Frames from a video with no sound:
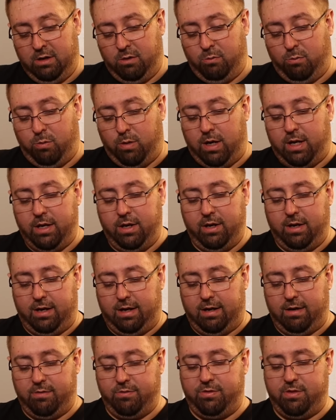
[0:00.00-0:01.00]
one
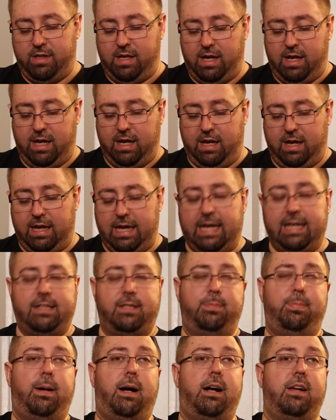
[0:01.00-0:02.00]
of the
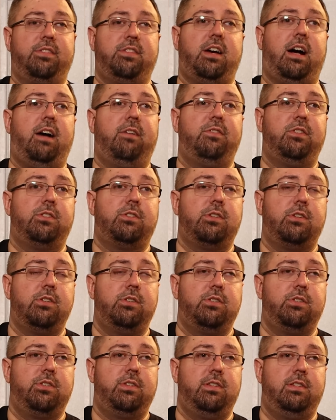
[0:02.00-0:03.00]
Xbox
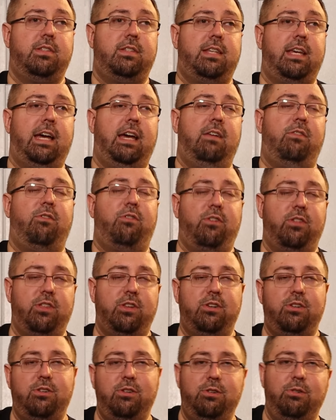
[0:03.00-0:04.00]
officers said for the
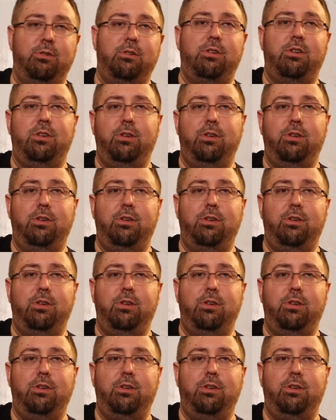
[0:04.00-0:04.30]
Duke,